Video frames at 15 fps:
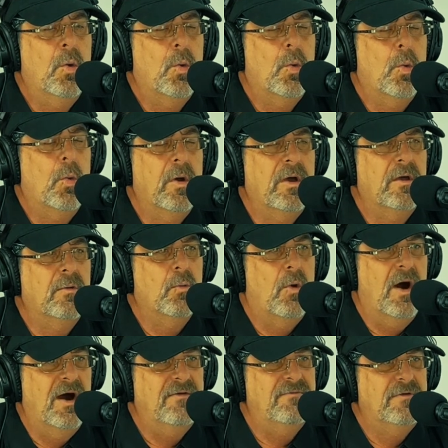when
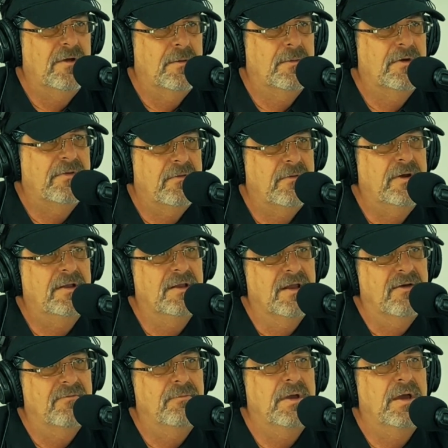wife number 3
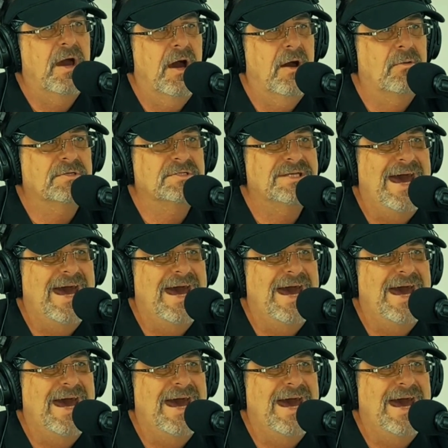left me, I was